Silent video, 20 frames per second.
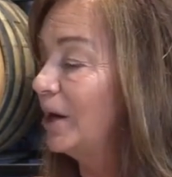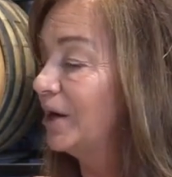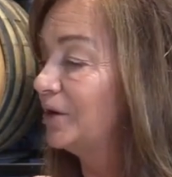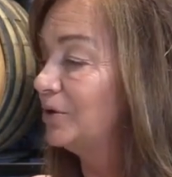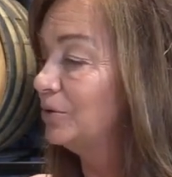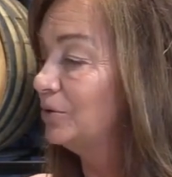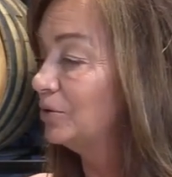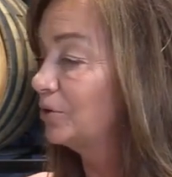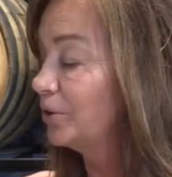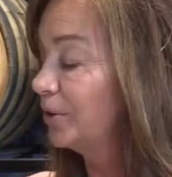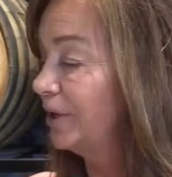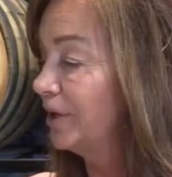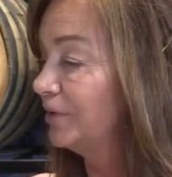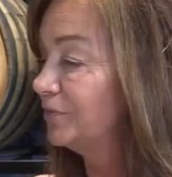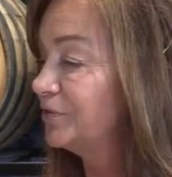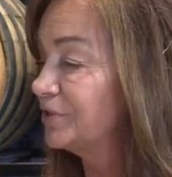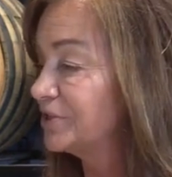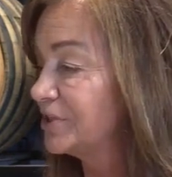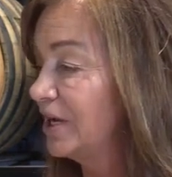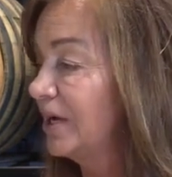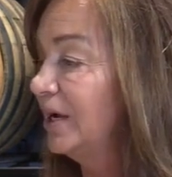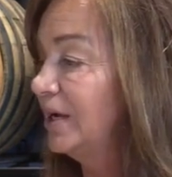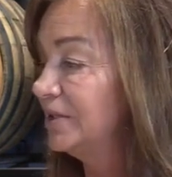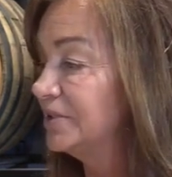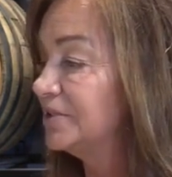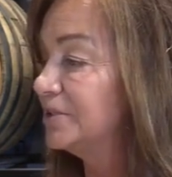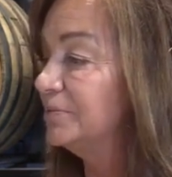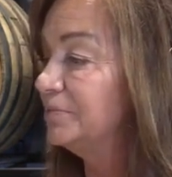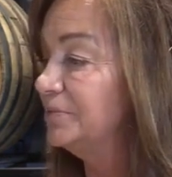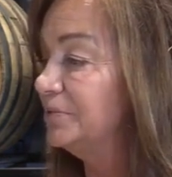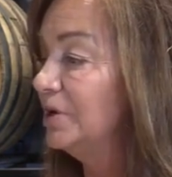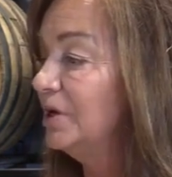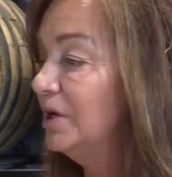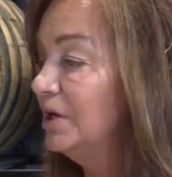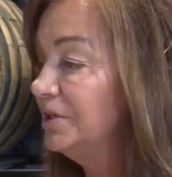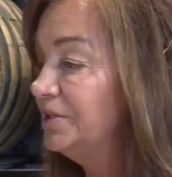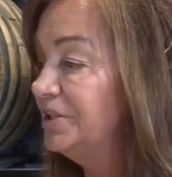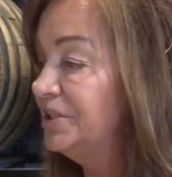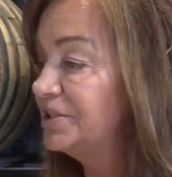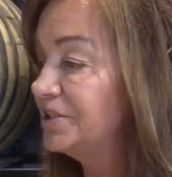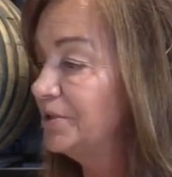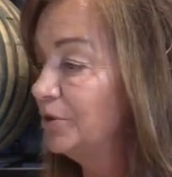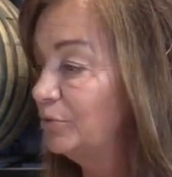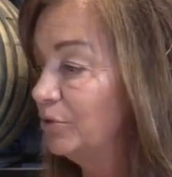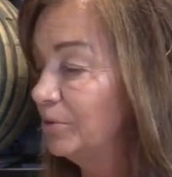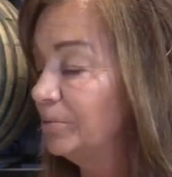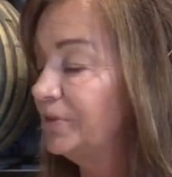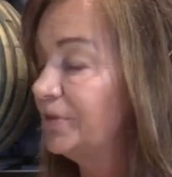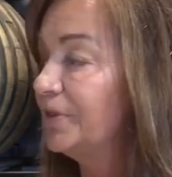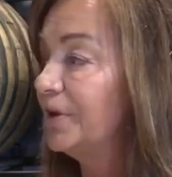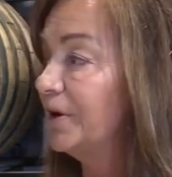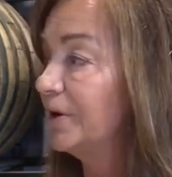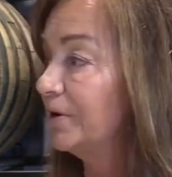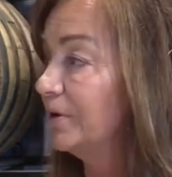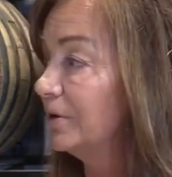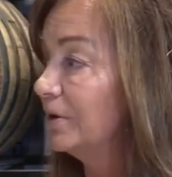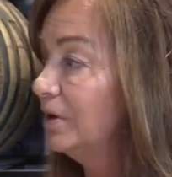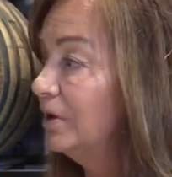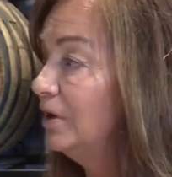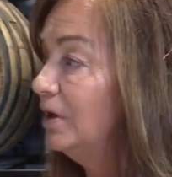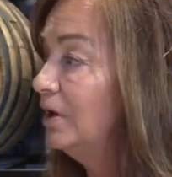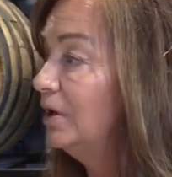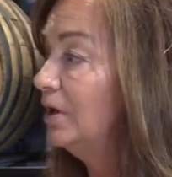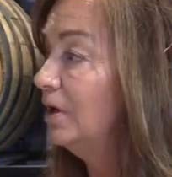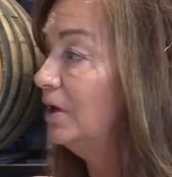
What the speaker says: Michael Cranifus, I had some decent equipment there.